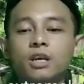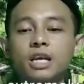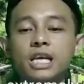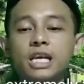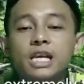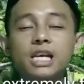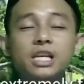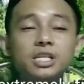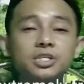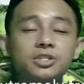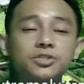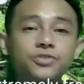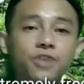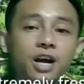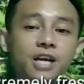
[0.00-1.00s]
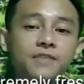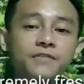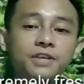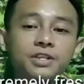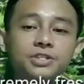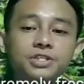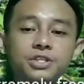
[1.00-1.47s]
He is
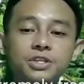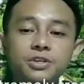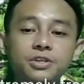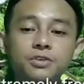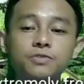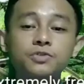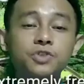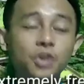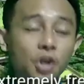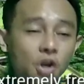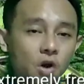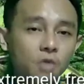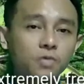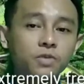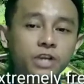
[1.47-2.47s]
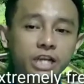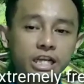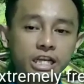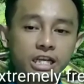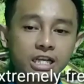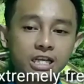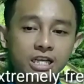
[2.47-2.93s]
driving too slowly.
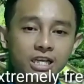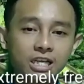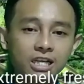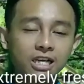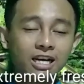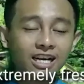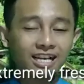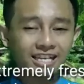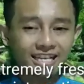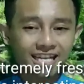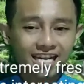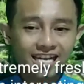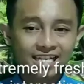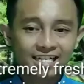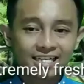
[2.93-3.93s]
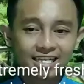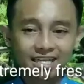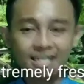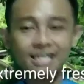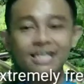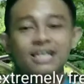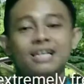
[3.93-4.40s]
Again,
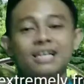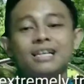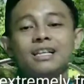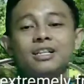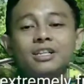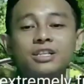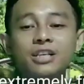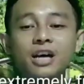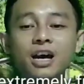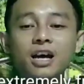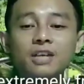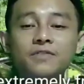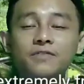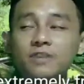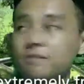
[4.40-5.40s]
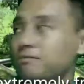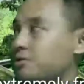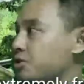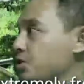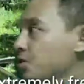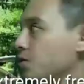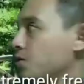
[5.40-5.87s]
the adverb
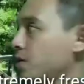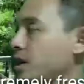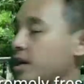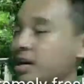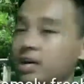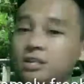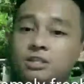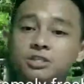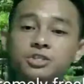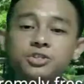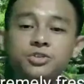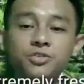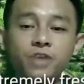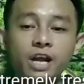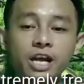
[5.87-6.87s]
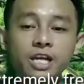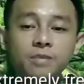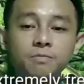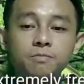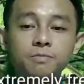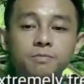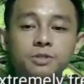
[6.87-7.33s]
to here
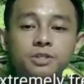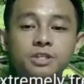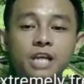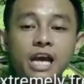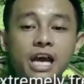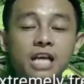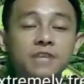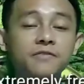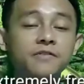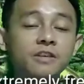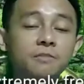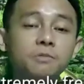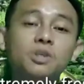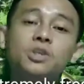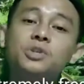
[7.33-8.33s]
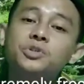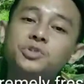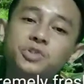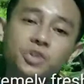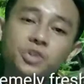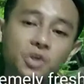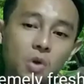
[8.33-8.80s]
describes adverb
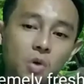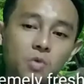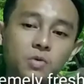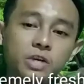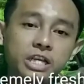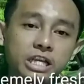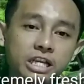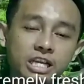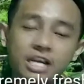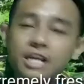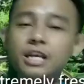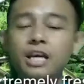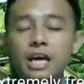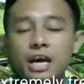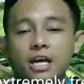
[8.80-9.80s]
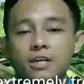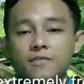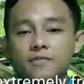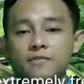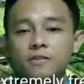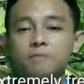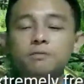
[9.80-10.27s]
slowly.
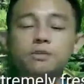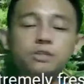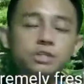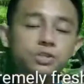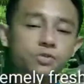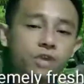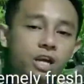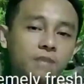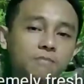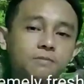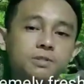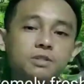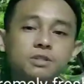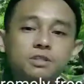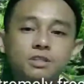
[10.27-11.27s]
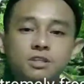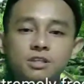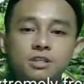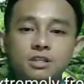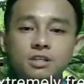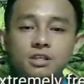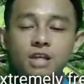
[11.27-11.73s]
Adverb describes
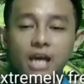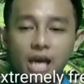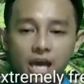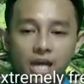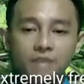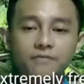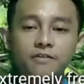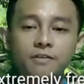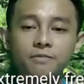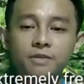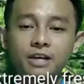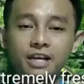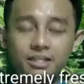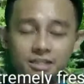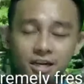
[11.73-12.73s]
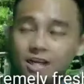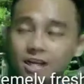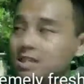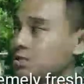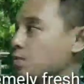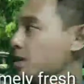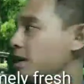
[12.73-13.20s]
adverb. And the
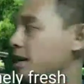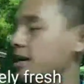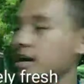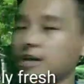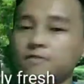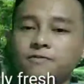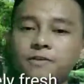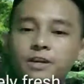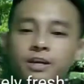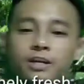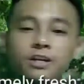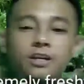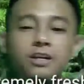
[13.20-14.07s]
last one, enough here.